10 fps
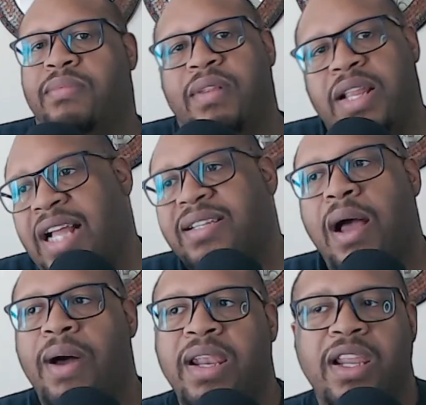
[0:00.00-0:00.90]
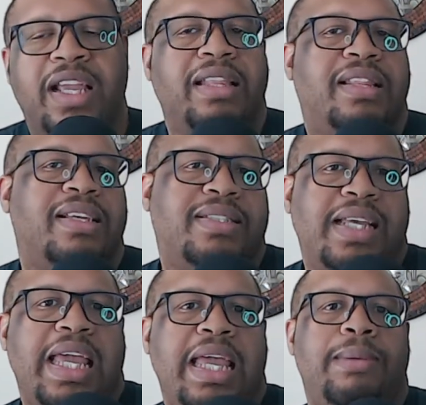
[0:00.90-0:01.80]
that's how I look at this
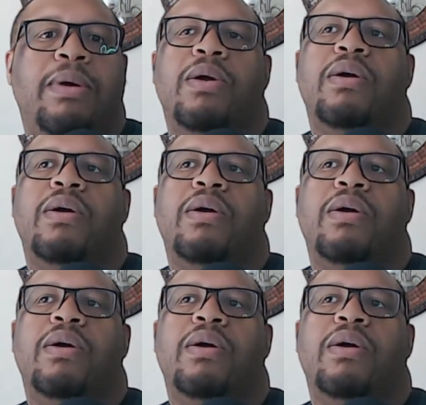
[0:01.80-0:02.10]
team.